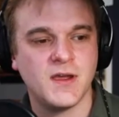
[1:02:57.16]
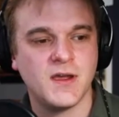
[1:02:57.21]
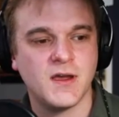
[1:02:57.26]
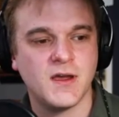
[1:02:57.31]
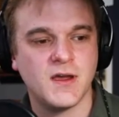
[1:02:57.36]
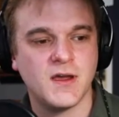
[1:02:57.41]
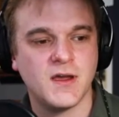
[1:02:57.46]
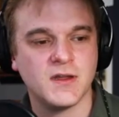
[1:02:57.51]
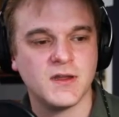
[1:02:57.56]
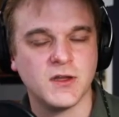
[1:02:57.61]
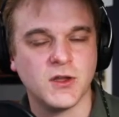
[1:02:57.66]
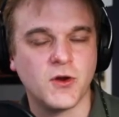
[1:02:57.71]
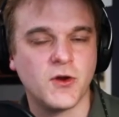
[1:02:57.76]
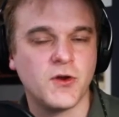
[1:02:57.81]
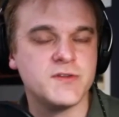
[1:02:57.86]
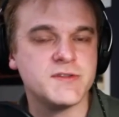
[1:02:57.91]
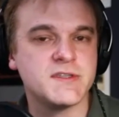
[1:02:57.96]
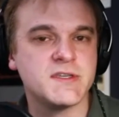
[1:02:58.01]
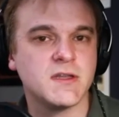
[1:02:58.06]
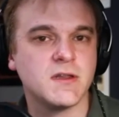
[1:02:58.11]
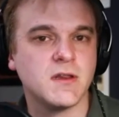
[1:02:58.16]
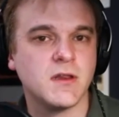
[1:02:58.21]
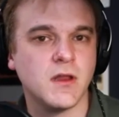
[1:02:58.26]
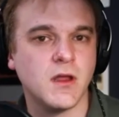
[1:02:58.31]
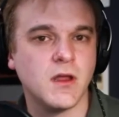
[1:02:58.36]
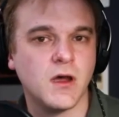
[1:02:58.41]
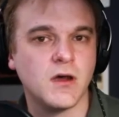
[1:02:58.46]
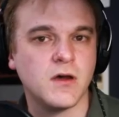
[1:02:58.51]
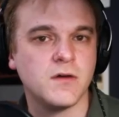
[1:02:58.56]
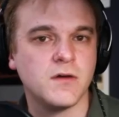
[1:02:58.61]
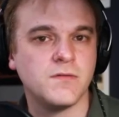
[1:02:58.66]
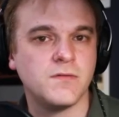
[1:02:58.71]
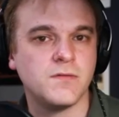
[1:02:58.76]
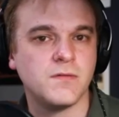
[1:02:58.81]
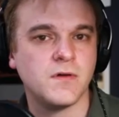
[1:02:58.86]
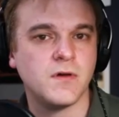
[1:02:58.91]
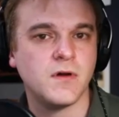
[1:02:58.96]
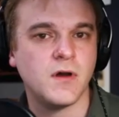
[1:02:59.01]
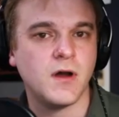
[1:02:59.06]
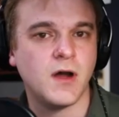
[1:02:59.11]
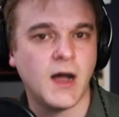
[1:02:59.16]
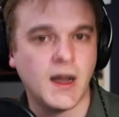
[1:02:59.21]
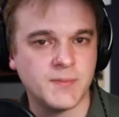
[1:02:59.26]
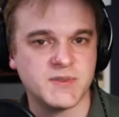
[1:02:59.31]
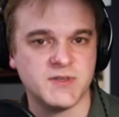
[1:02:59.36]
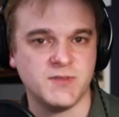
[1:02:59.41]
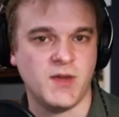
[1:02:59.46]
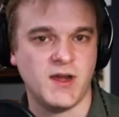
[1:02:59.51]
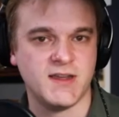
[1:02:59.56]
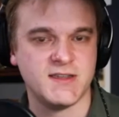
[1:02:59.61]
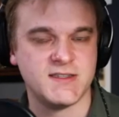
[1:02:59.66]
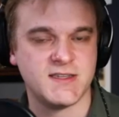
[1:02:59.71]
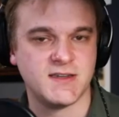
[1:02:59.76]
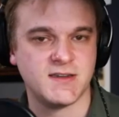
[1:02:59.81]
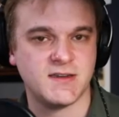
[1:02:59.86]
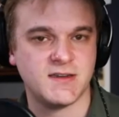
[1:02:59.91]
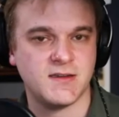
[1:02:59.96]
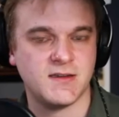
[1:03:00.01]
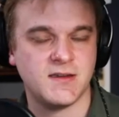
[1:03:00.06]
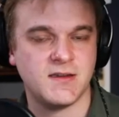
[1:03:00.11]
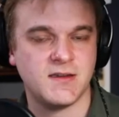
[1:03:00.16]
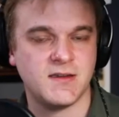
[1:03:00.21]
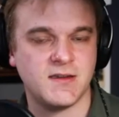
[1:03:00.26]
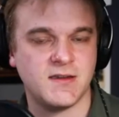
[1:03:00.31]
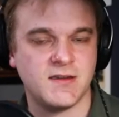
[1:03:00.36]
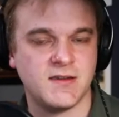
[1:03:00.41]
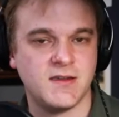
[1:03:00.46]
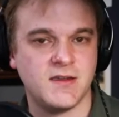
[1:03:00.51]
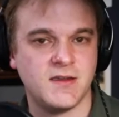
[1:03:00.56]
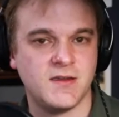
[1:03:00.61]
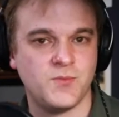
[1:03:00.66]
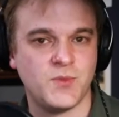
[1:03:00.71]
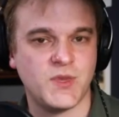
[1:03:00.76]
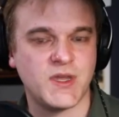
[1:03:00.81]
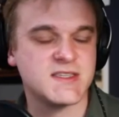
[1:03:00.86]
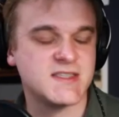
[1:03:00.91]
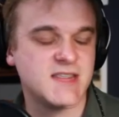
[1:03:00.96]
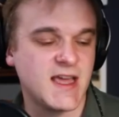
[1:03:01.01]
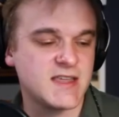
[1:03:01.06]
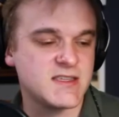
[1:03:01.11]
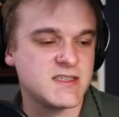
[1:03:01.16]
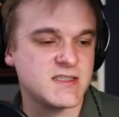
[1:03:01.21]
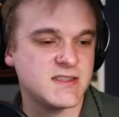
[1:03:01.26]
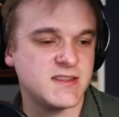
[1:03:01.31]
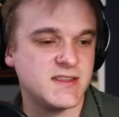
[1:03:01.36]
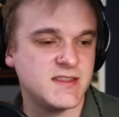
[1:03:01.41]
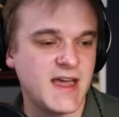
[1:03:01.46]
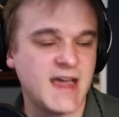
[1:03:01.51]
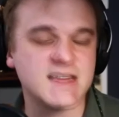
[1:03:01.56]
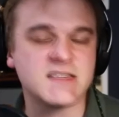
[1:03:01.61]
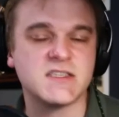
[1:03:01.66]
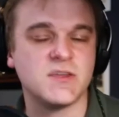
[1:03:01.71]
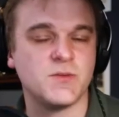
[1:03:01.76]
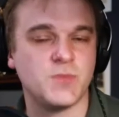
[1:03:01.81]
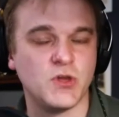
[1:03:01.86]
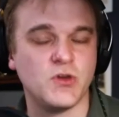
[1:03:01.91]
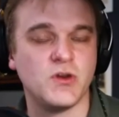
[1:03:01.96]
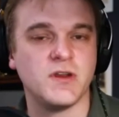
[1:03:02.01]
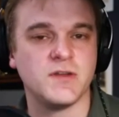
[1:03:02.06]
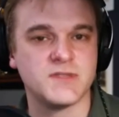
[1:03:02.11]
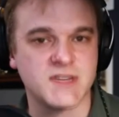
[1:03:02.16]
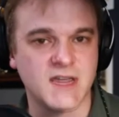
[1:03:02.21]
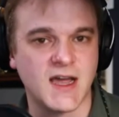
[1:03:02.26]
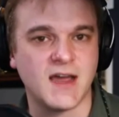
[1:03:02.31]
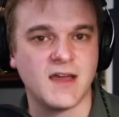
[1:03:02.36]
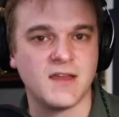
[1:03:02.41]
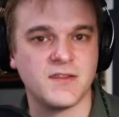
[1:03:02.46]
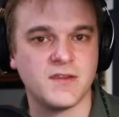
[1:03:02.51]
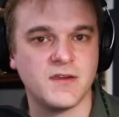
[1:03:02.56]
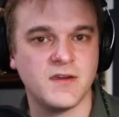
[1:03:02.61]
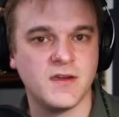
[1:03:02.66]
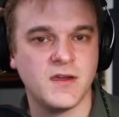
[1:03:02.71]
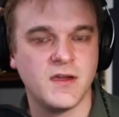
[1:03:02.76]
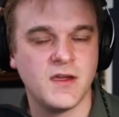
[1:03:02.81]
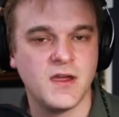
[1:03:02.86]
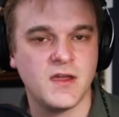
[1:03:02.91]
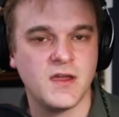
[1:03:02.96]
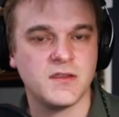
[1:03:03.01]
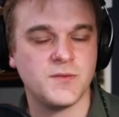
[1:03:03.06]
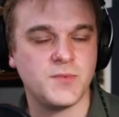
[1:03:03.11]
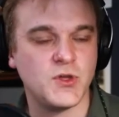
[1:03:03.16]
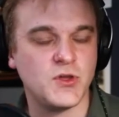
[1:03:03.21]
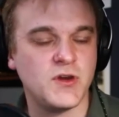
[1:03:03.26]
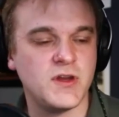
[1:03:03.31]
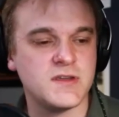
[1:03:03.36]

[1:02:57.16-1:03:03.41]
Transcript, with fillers: learn to love optimizing because that's that's the beauty of scythe. Yeah. The beauty of